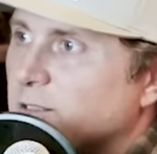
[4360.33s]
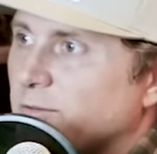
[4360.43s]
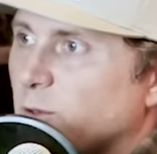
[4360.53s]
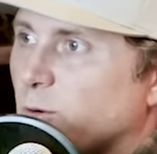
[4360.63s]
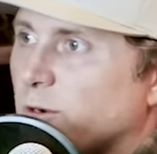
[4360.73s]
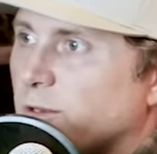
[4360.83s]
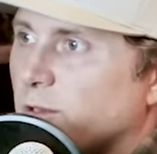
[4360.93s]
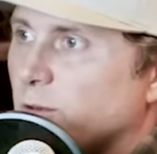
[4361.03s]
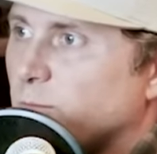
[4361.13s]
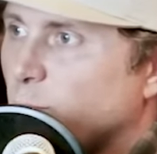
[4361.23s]
as if you were
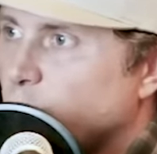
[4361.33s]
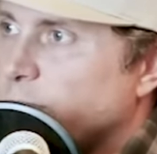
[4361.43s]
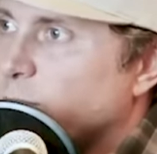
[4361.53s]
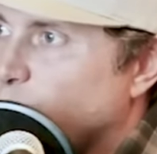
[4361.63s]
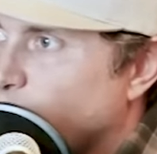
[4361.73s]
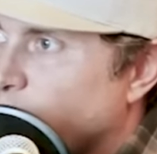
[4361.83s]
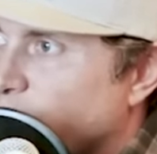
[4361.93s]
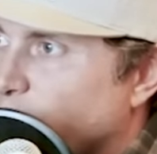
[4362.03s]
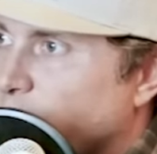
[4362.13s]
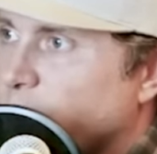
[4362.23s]
to put in the work
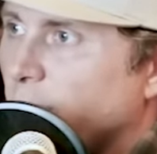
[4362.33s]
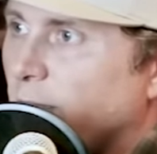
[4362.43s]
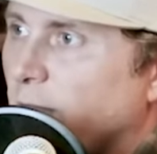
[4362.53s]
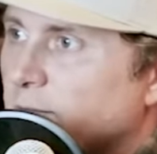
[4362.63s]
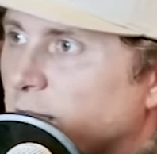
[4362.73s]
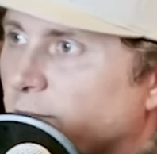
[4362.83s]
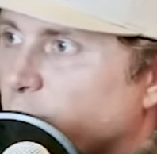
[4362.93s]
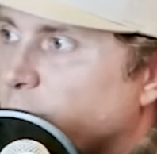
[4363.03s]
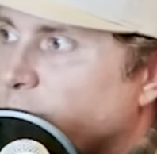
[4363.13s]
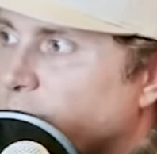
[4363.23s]
for it. I've
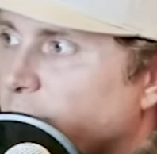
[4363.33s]
never